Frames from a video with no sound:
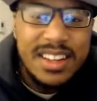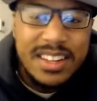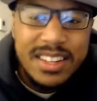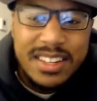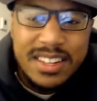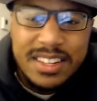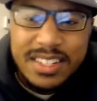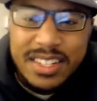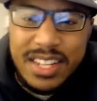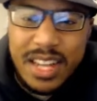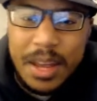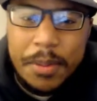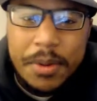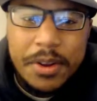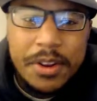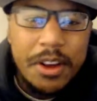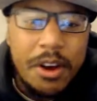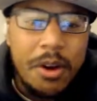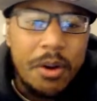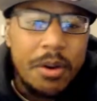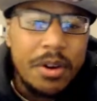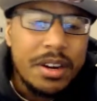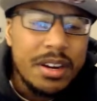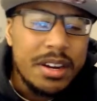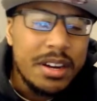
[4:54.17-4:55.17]
Just let me
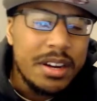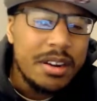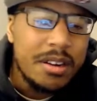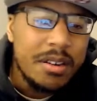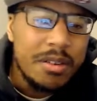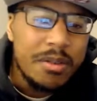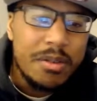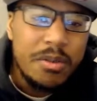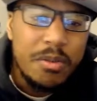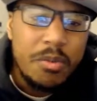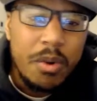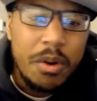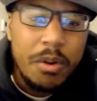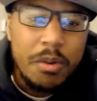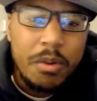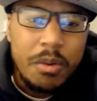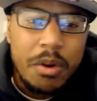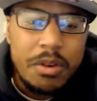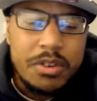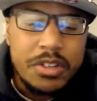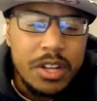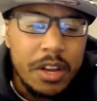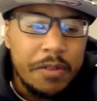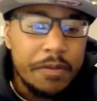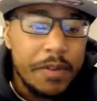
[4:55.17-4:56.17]
know uh, what
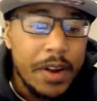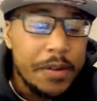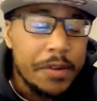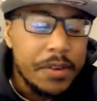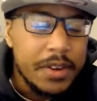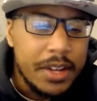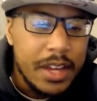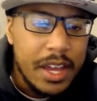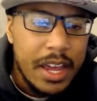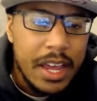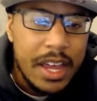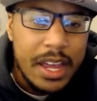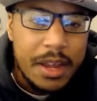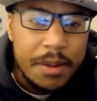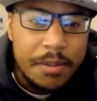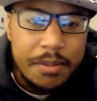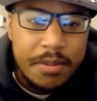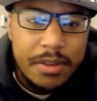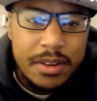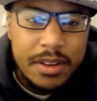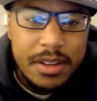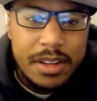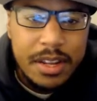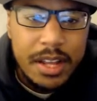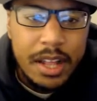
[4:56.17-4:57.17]
was your favorite game
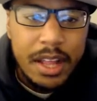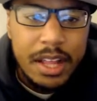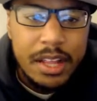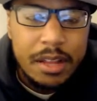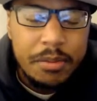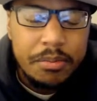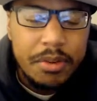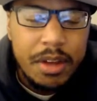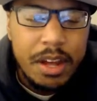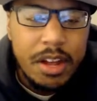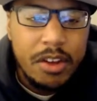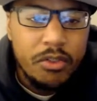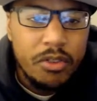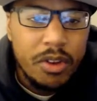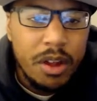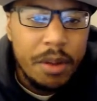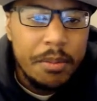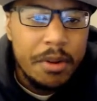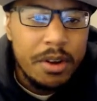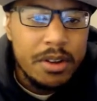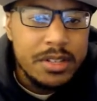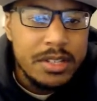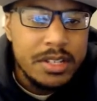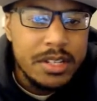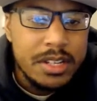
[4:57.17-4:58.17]
y'all like to play in Dragon
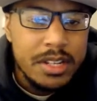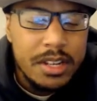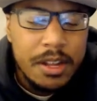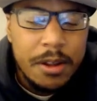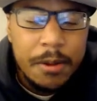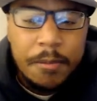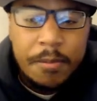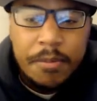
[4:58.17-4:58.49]
Ball Z.